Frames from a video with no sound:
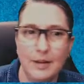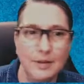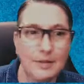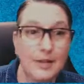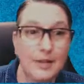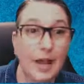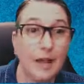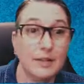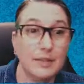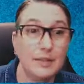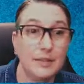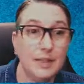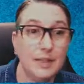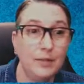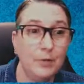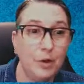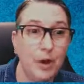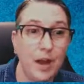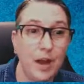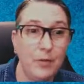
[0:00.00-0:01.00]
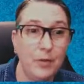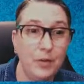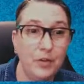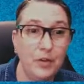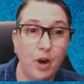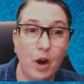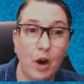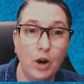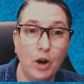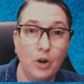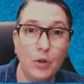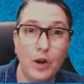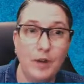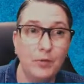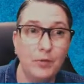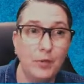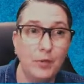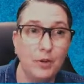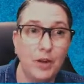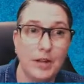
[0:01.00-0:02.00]
yes, the infographics are
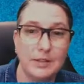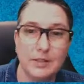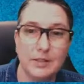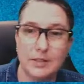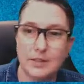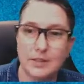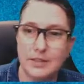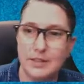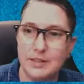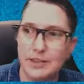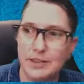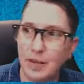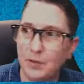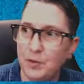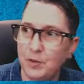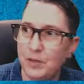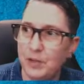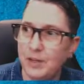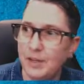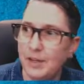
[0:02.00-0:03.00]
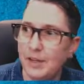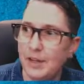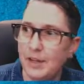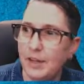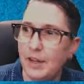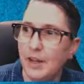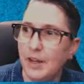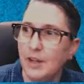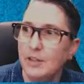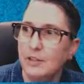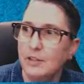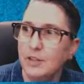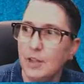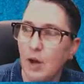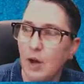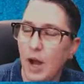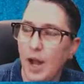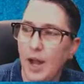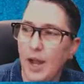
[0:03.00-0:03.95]
great for lessons, definitely. So